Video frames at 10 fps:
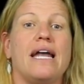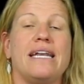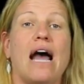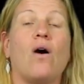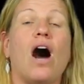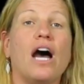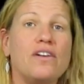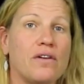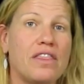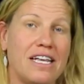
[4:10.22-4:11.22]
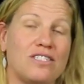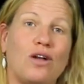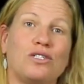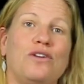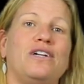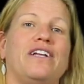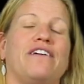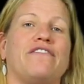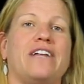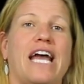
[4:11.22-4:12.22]
Now, under this
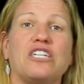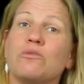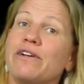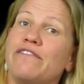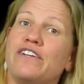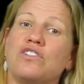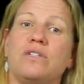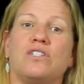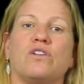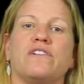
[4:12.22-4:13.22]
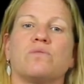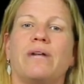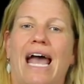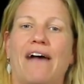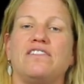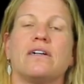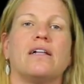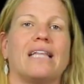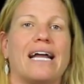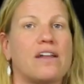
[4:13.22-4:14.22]
alternative, National Marine Fisheries Service would have to
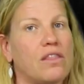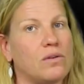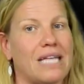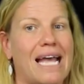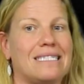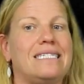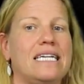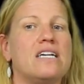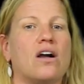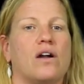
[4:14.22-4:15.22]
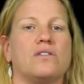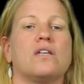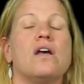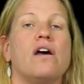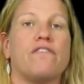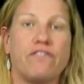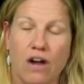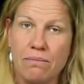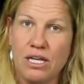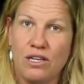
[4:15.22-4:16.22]
collect those SD cards
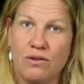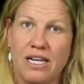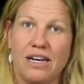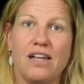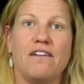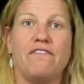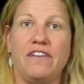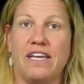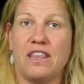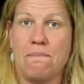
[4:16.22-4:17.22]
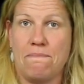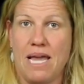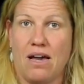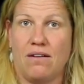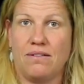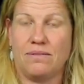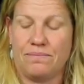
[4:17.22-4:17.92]
from the unit via the mail.